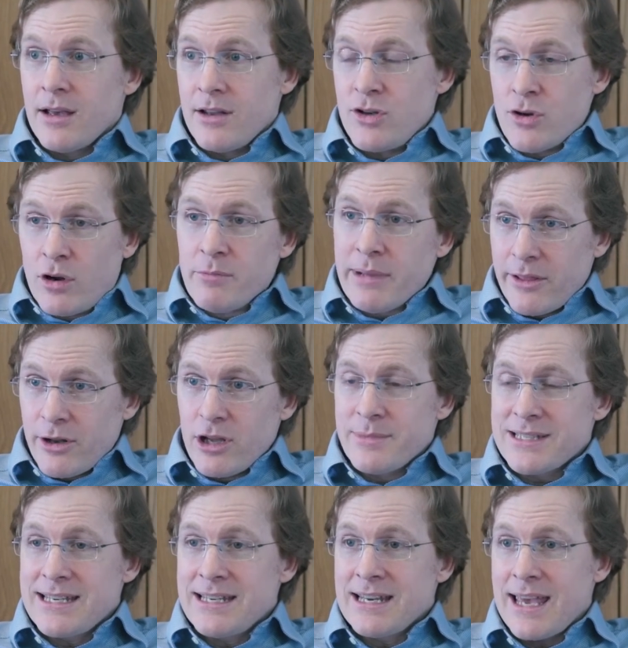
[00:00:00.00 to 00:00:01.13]
non-melanoma
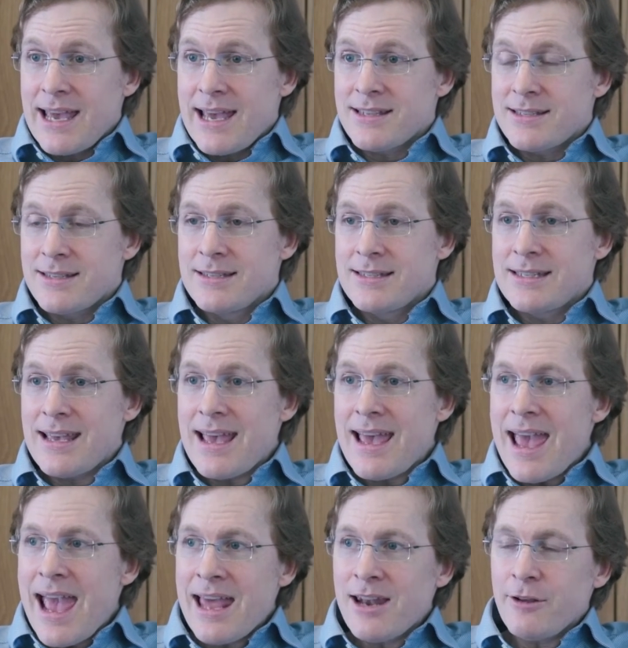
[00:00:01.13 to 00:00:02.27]
skin cancers
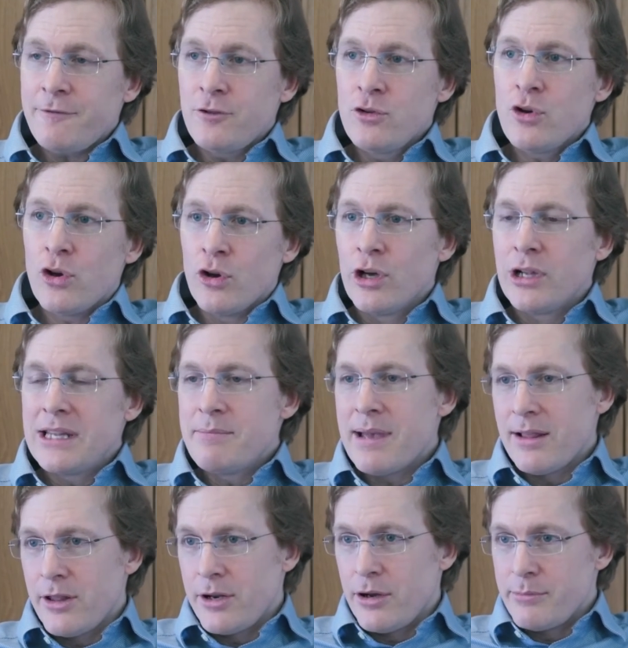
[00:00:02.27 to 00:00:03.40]
and a few early
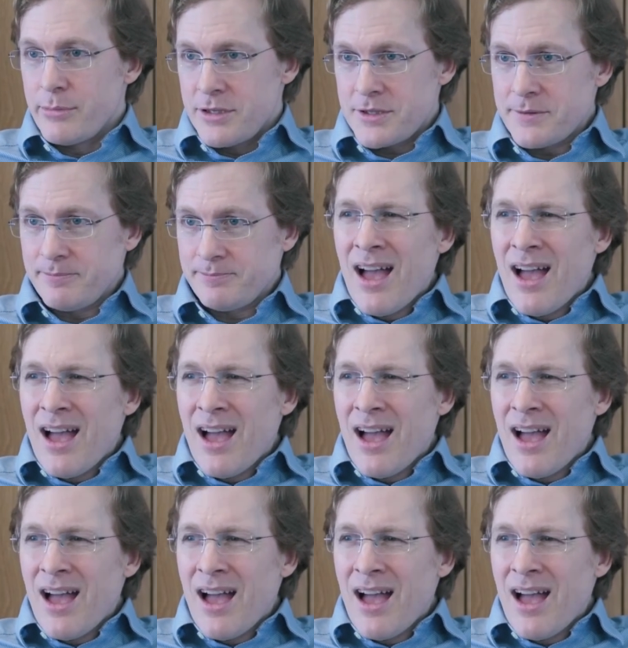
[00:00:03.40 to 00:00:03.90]
melanomas.